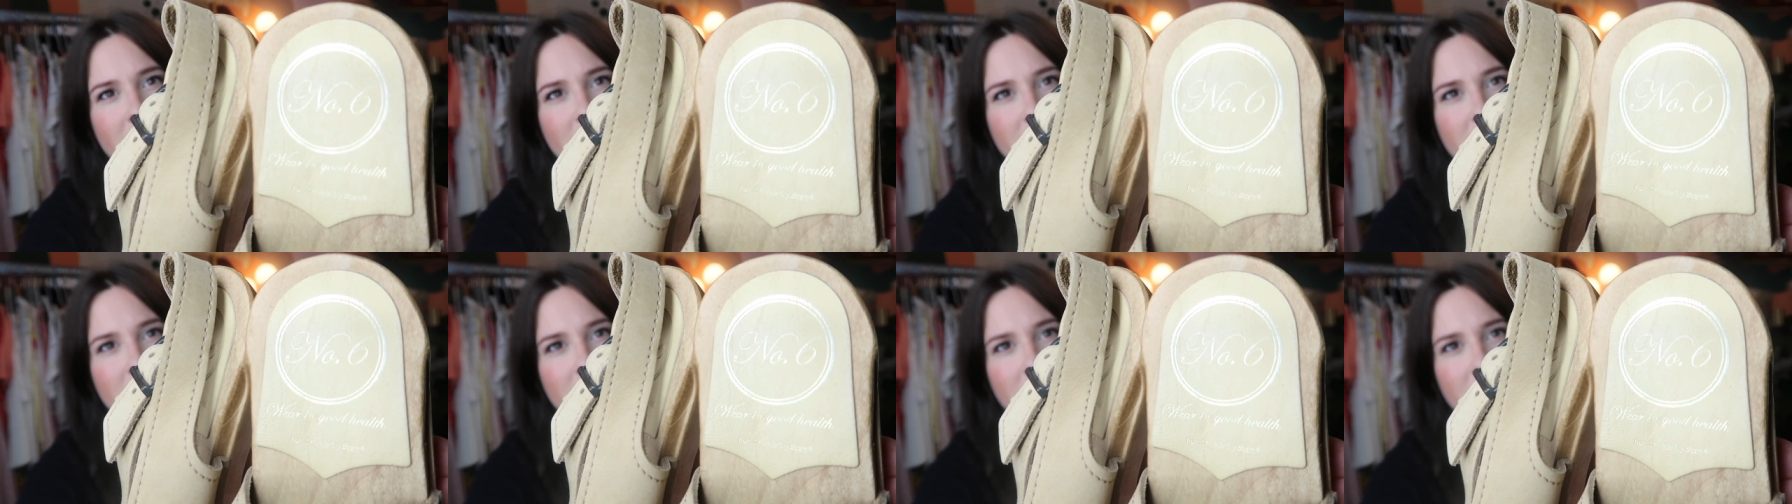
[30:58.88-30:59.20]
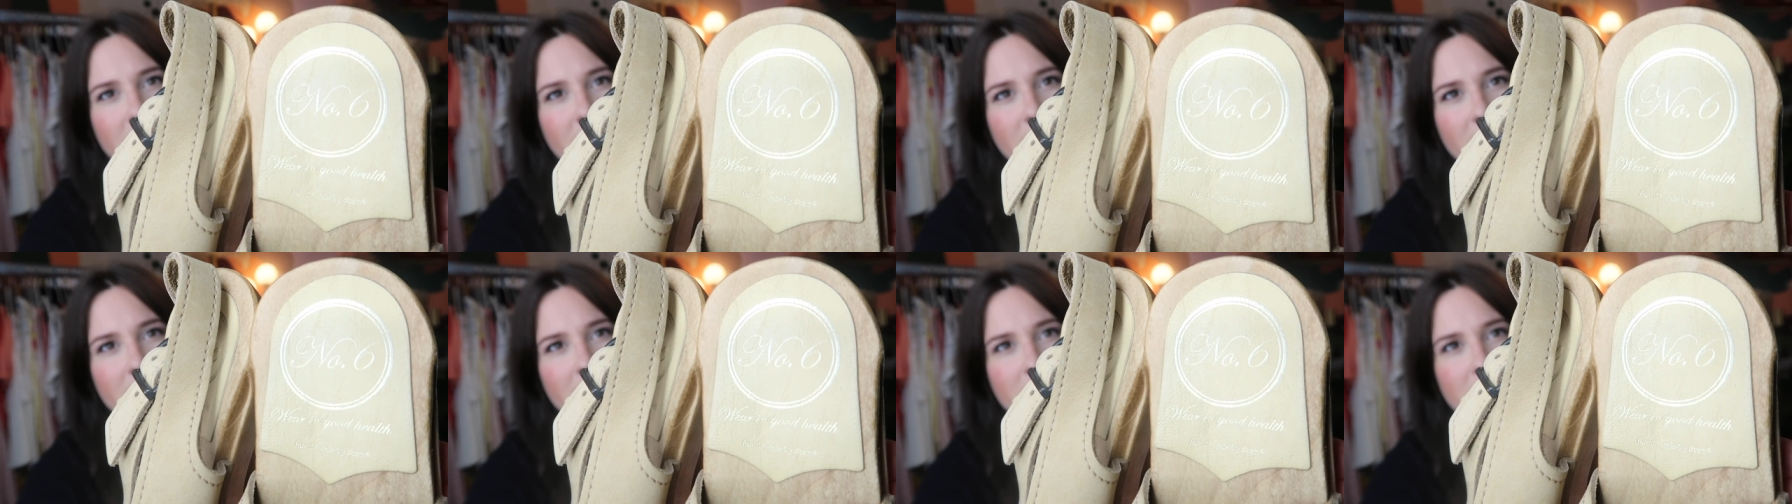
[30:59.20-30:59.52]
Let's
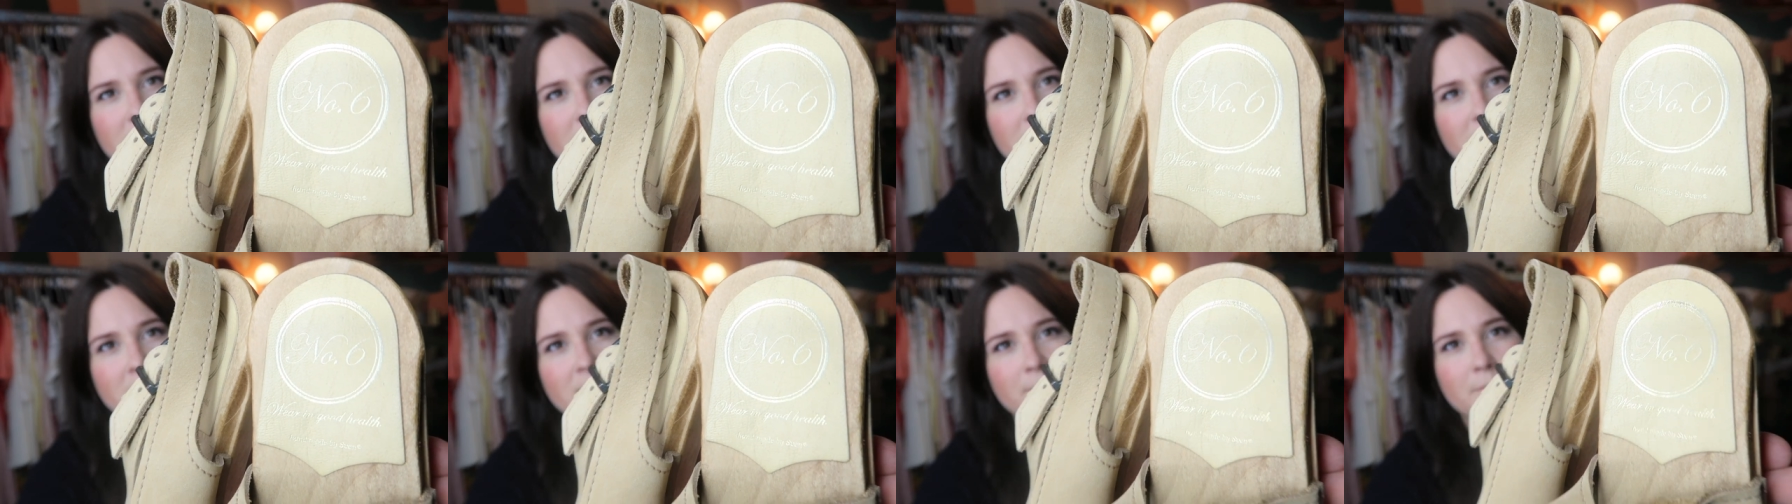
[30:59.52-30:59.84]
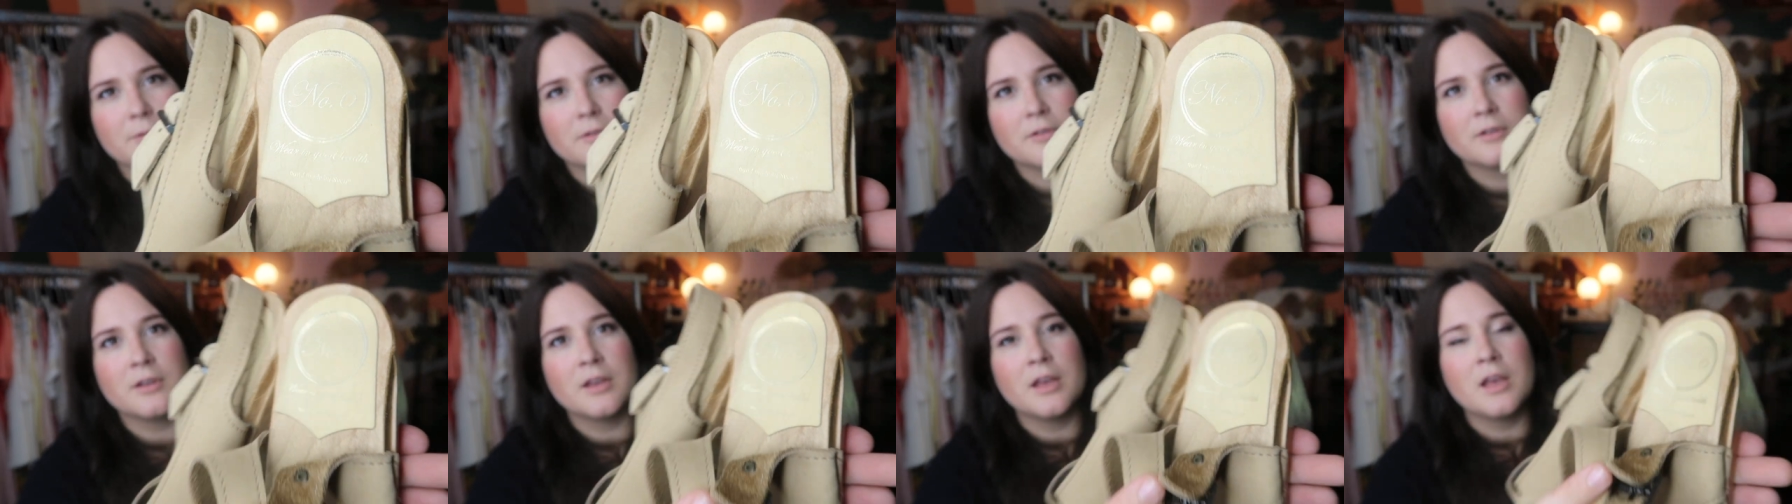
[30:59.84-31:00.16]
see, there's the
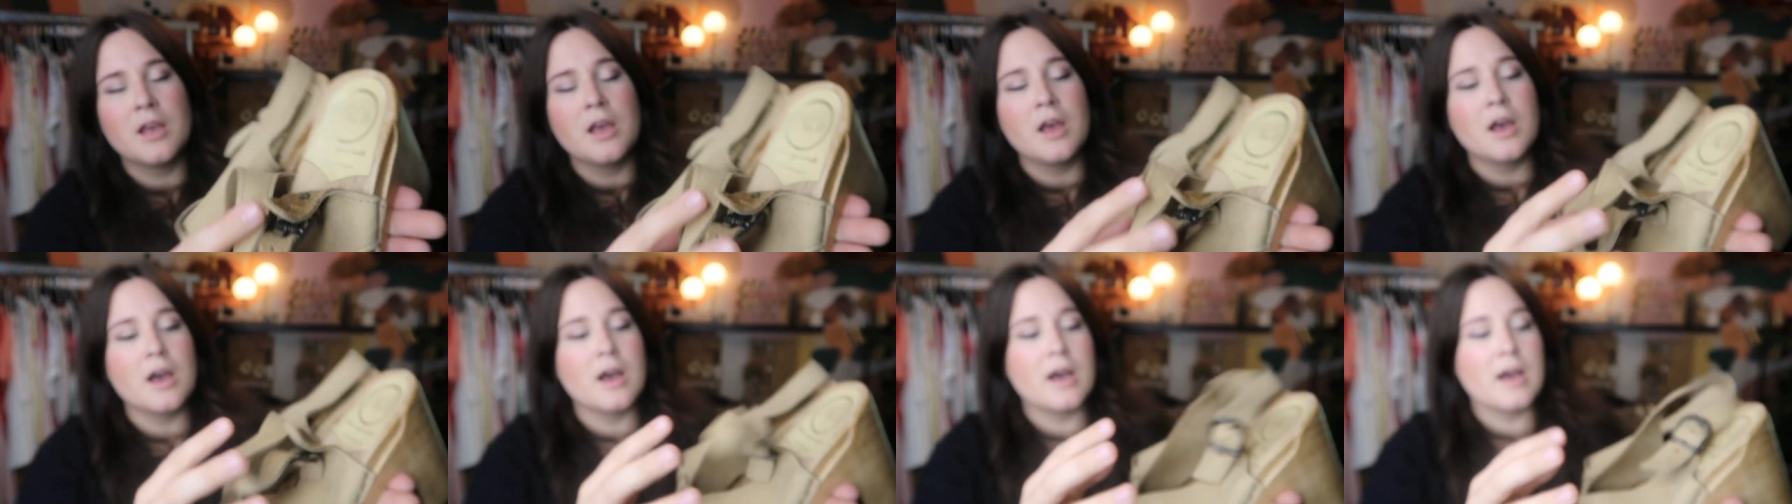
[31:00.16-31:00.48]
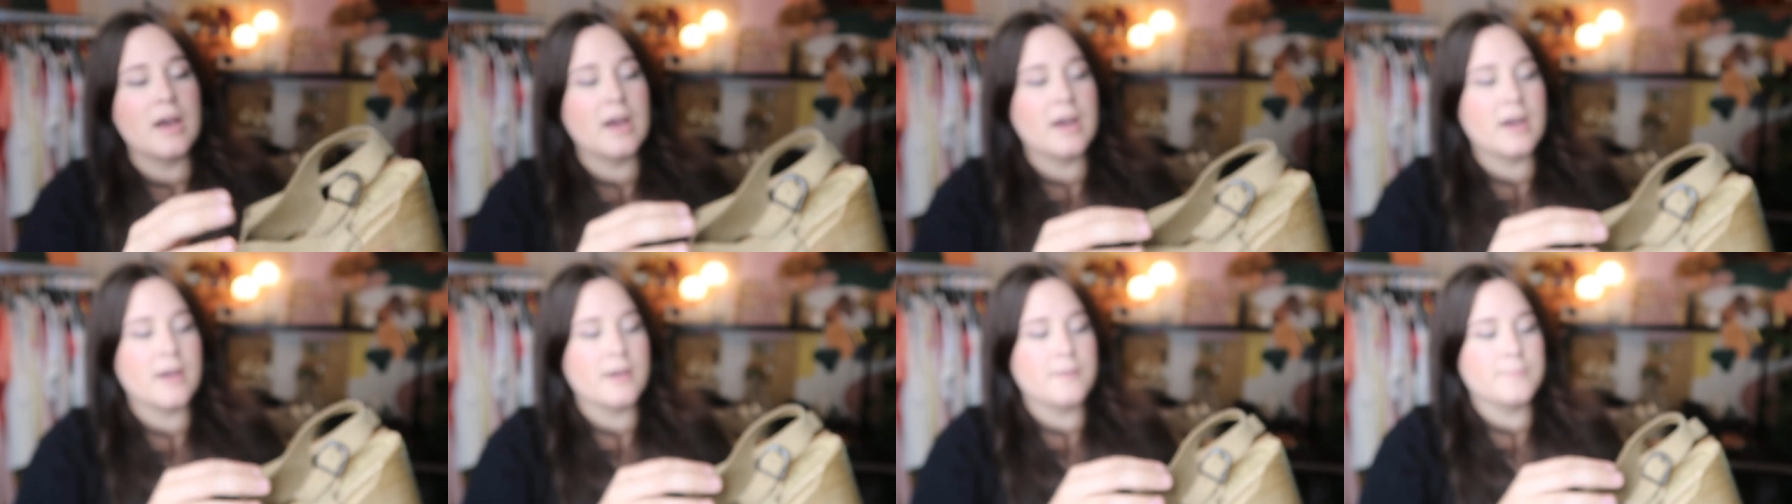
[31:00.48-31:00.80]
label.
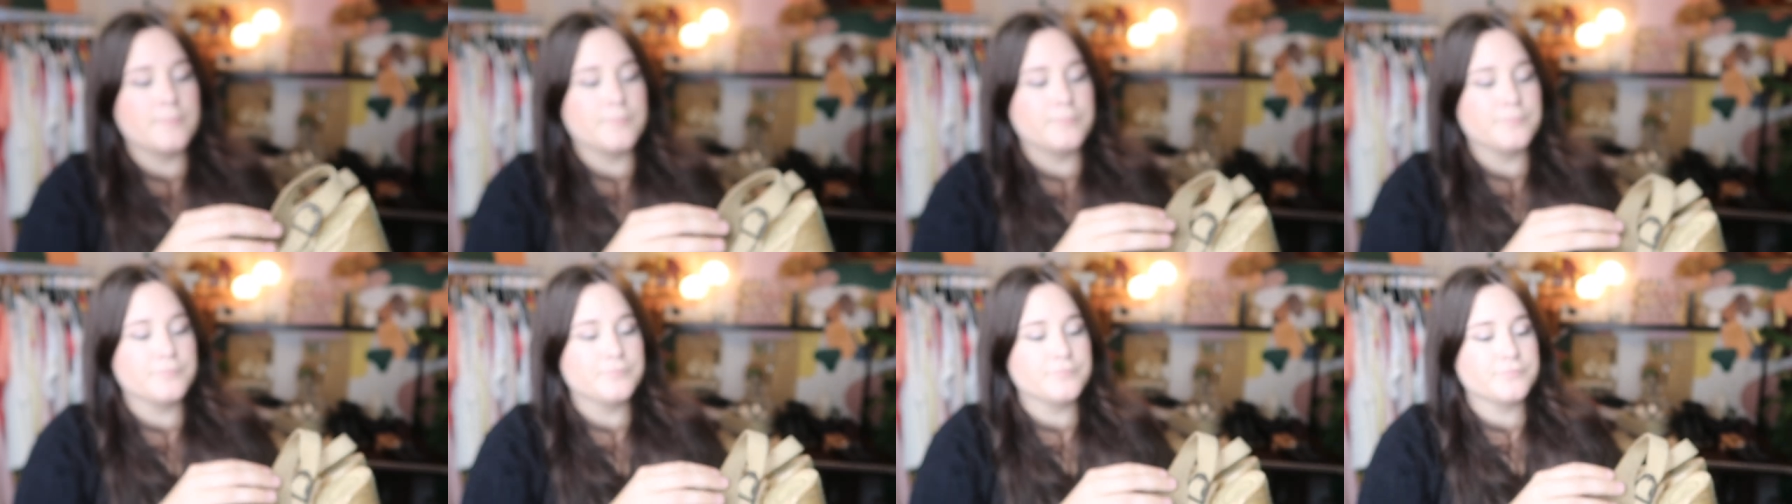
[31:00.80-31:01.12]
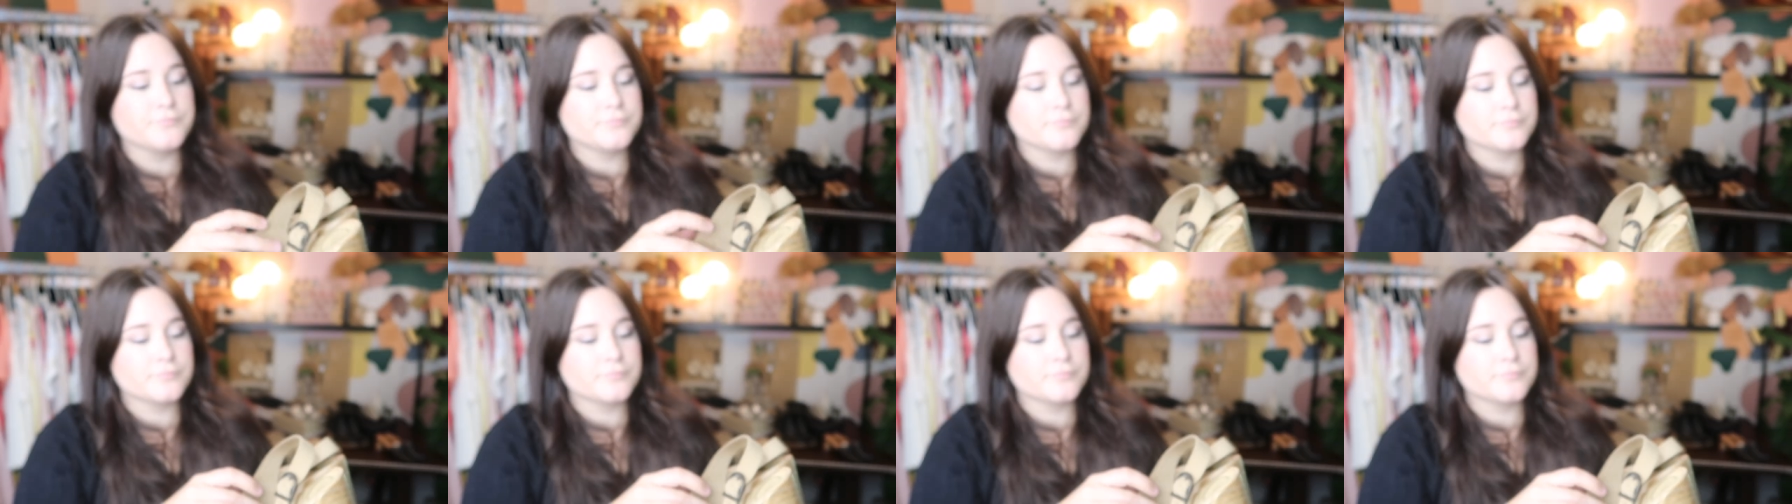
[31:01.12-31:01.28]
Um,